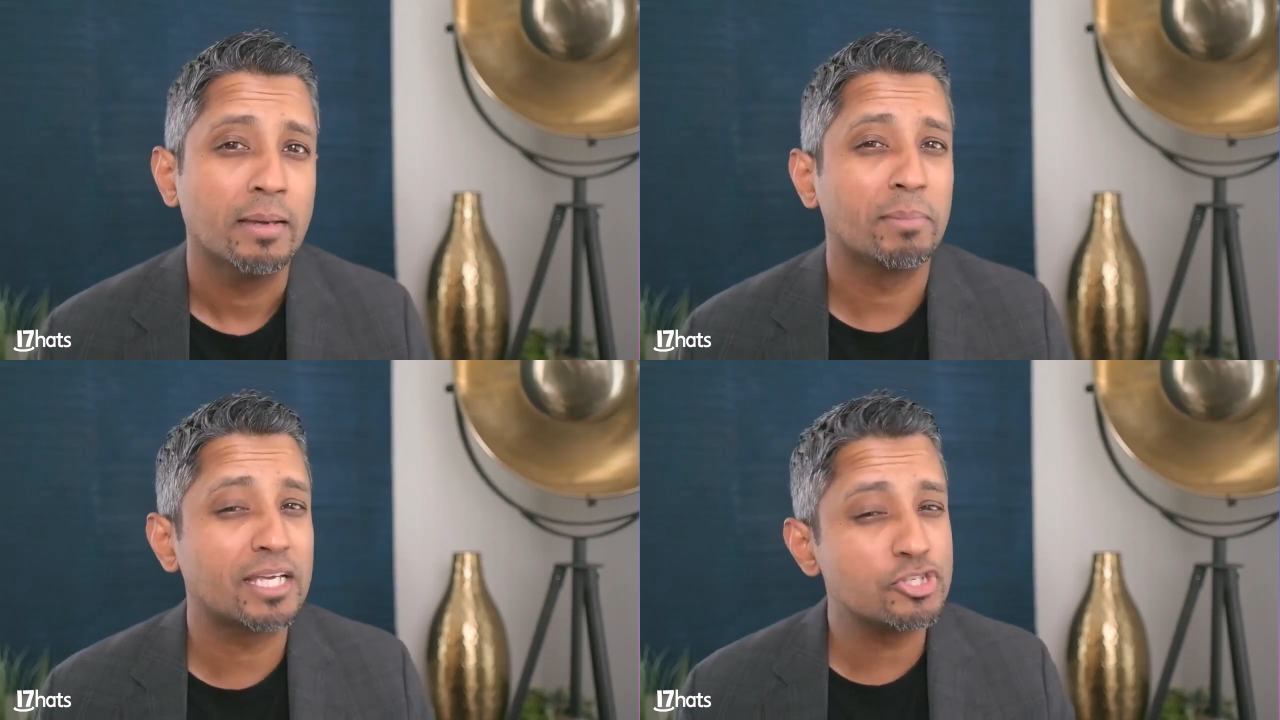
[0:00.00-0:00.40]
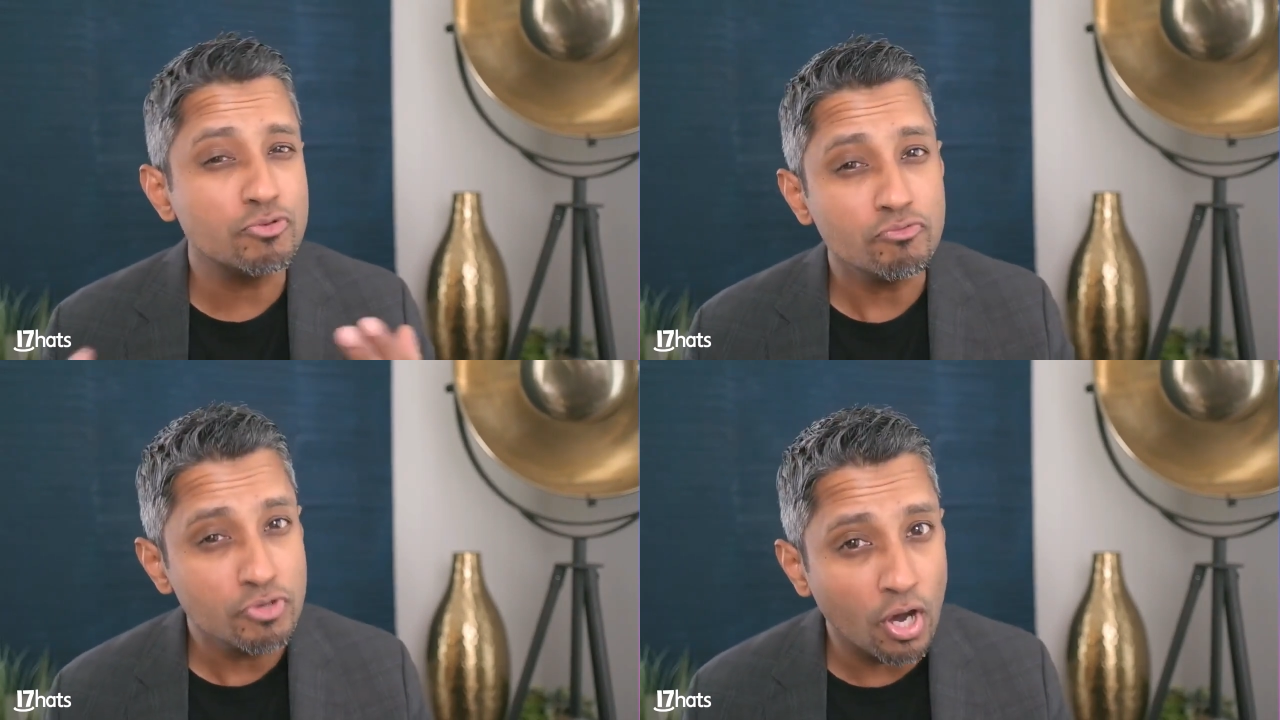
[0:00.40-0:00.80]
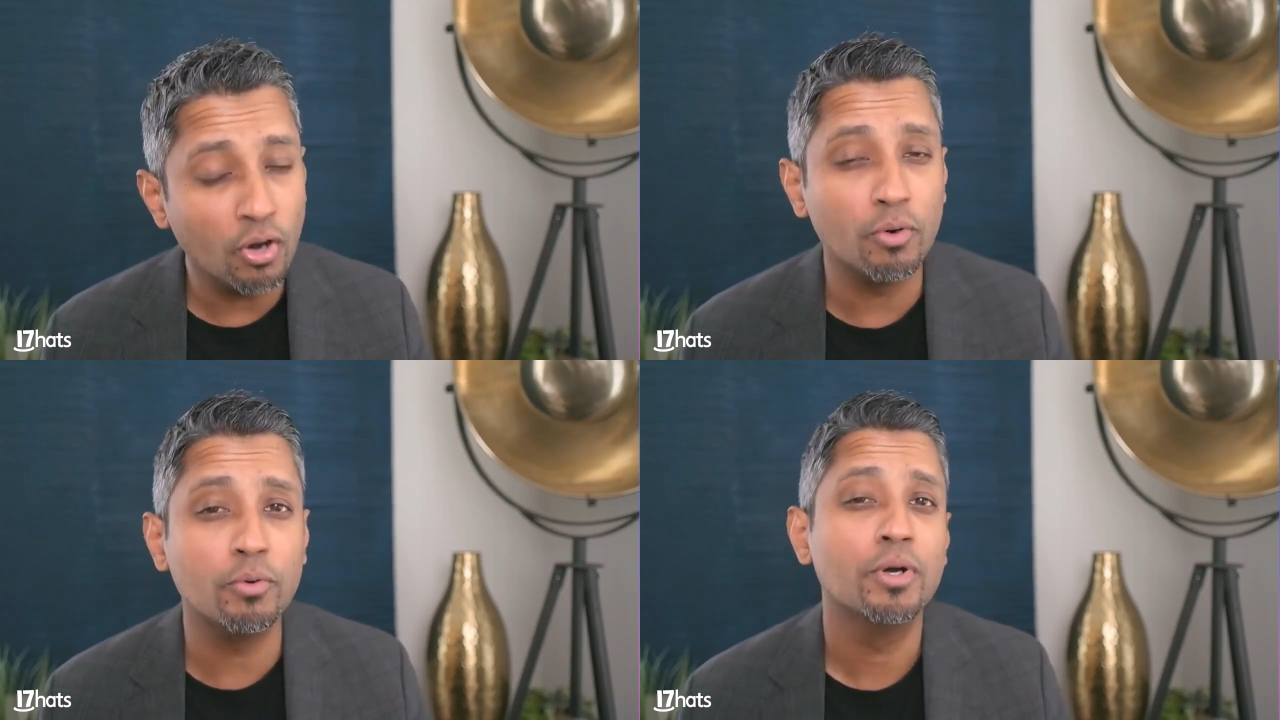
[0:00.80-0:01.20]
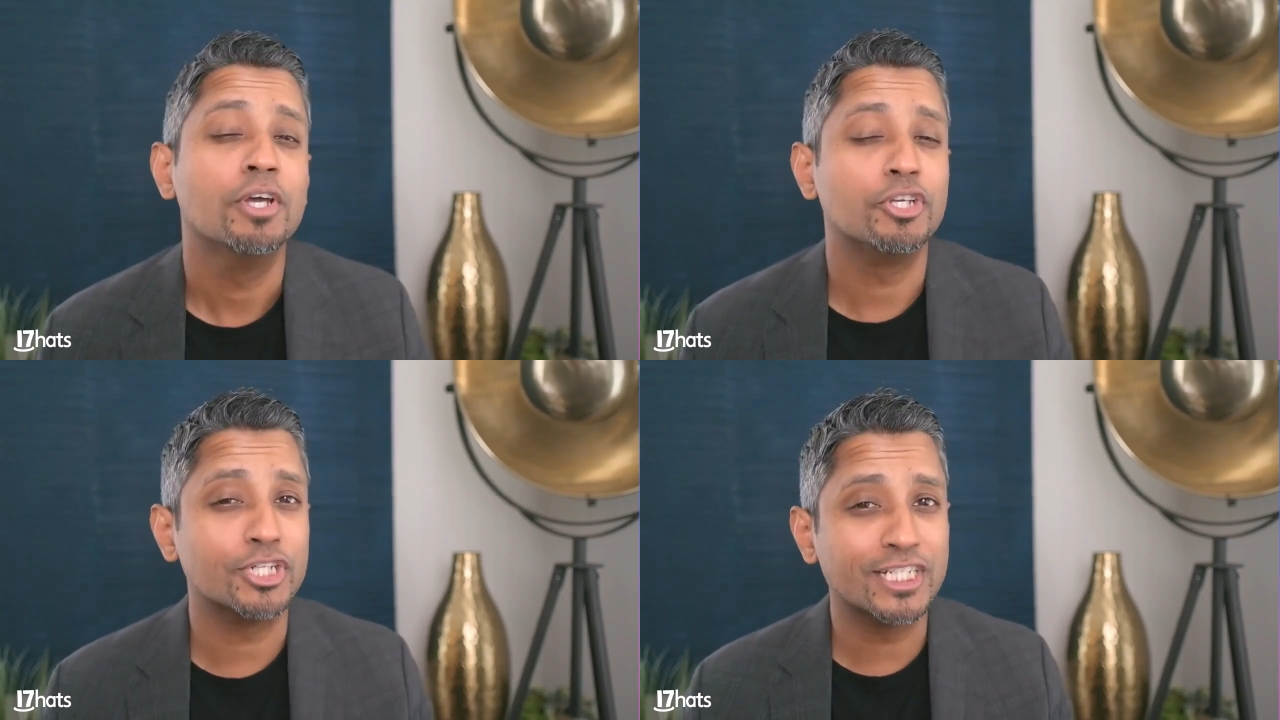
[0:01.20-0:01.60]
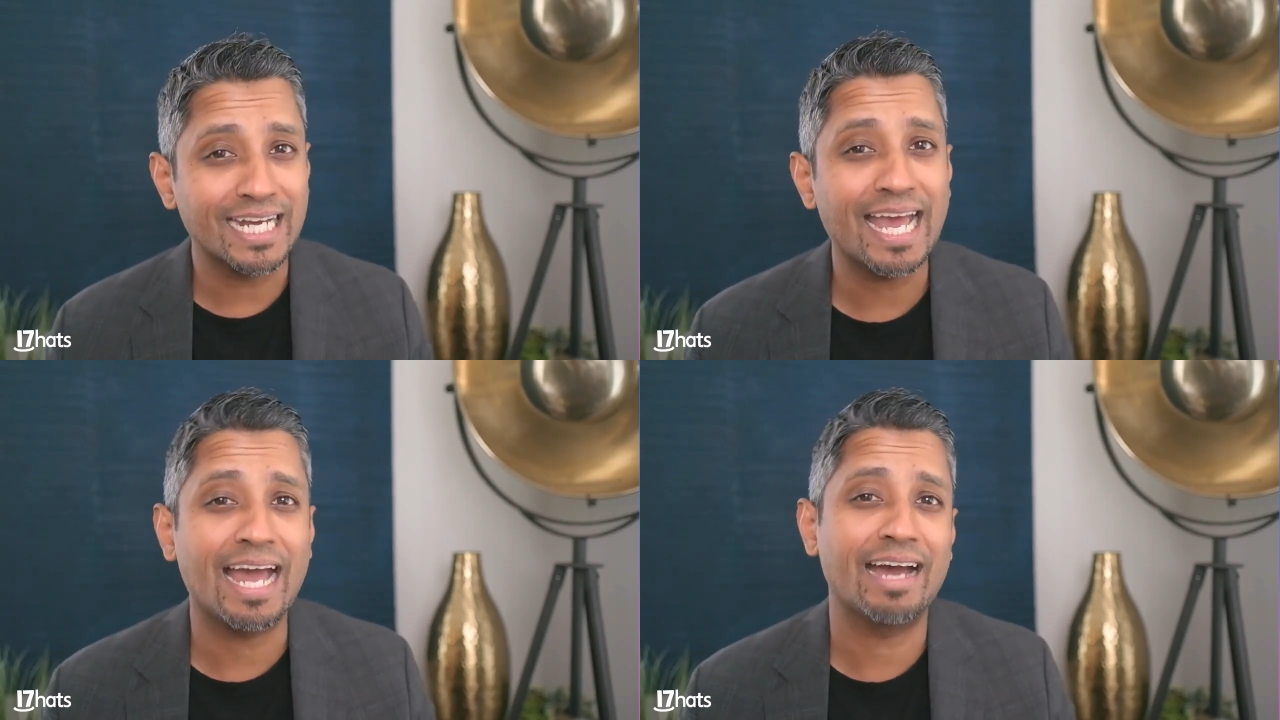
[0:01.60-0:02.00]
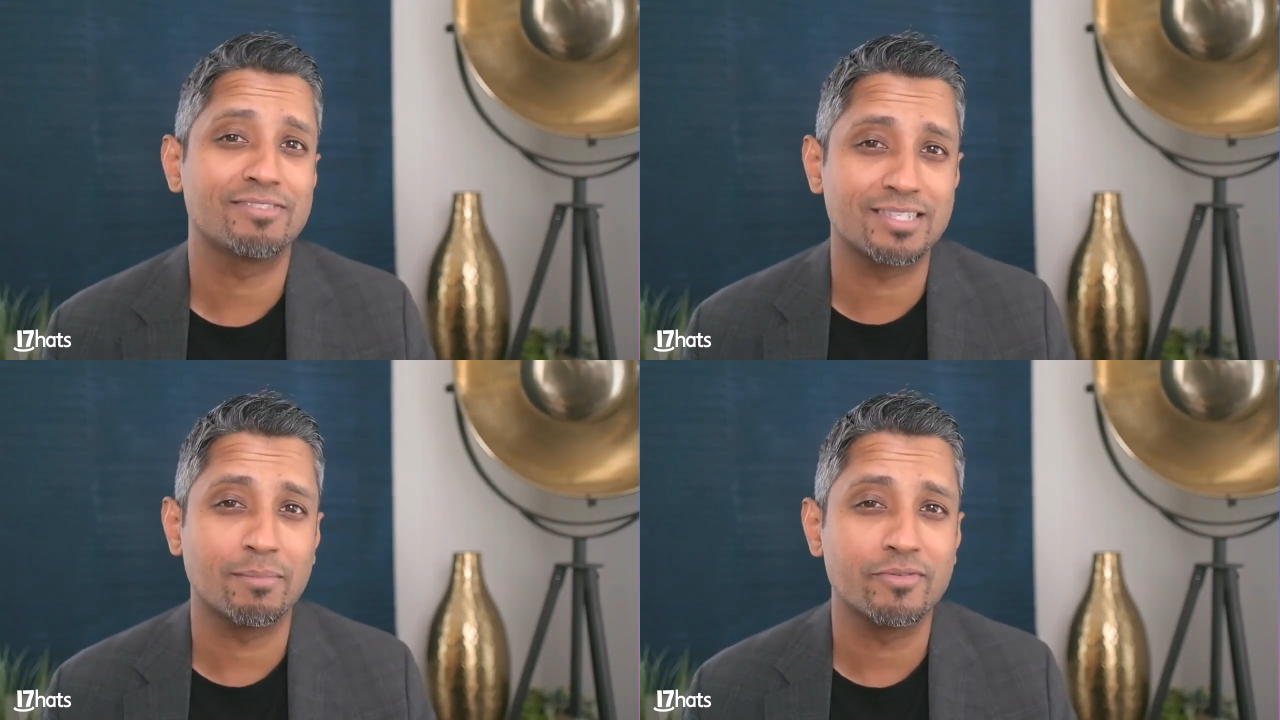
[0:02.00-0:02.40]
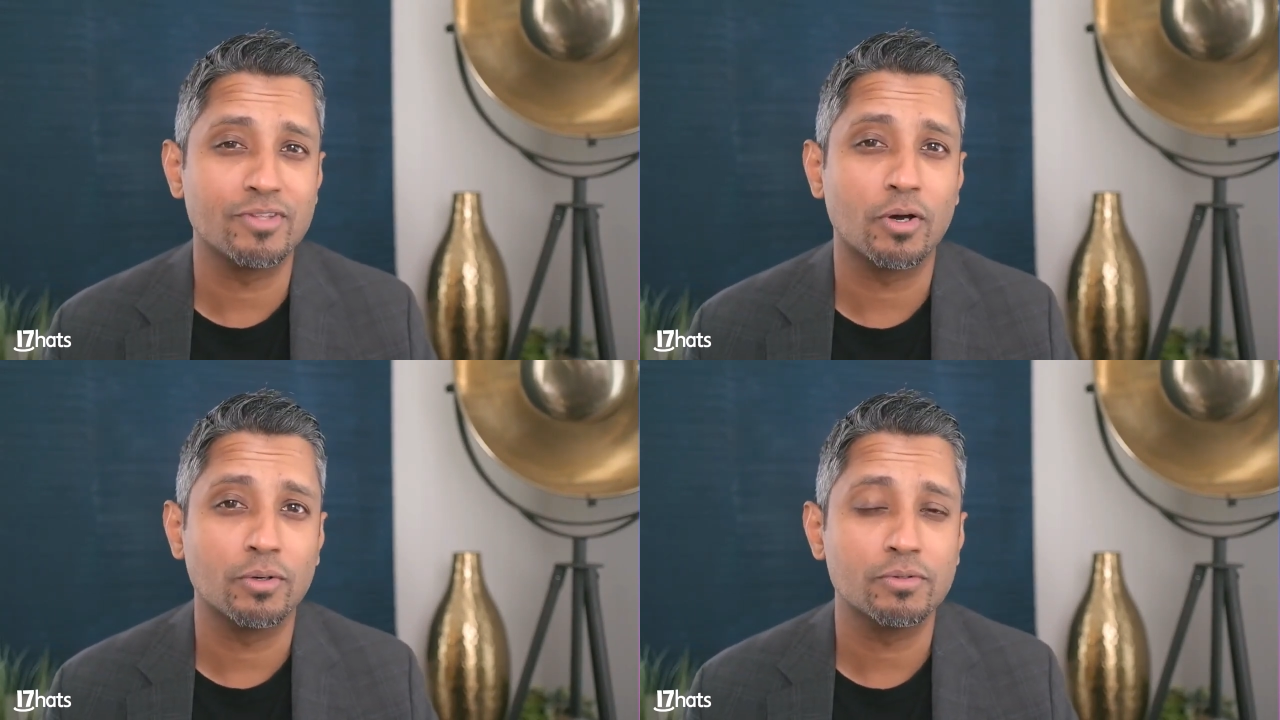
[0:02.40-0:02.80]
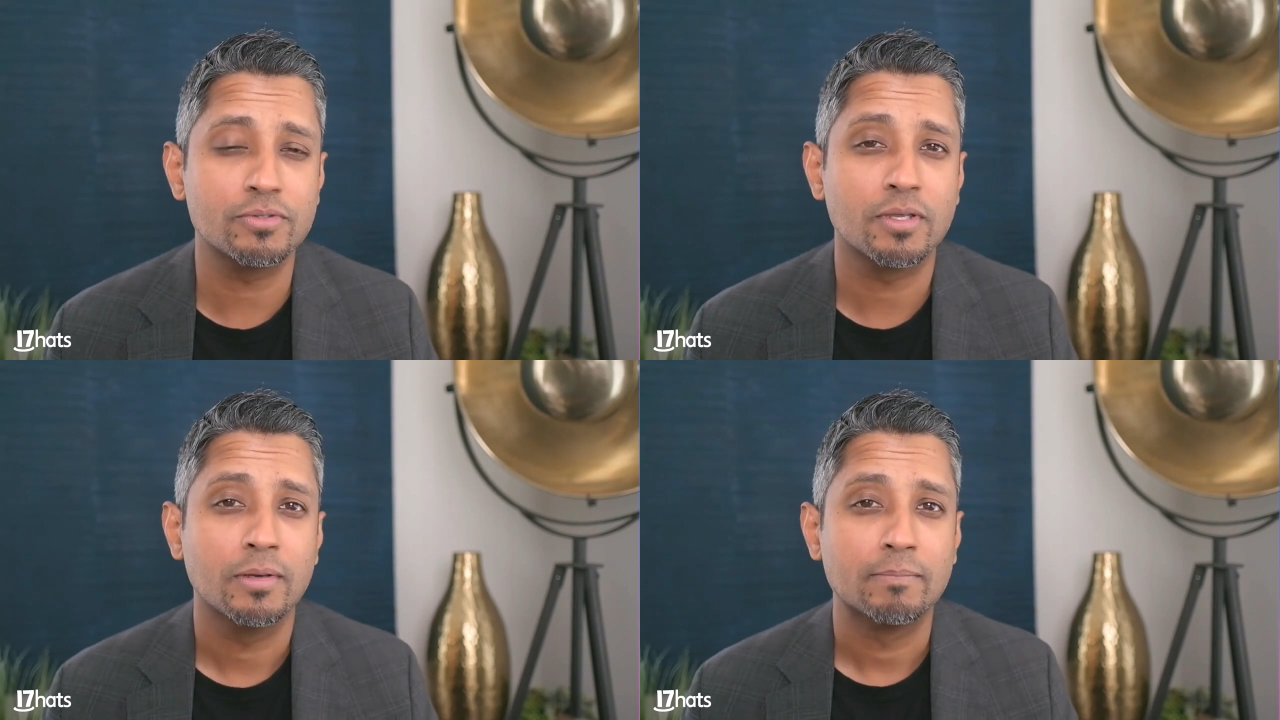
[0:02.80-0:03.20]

because you know you're going to have some of those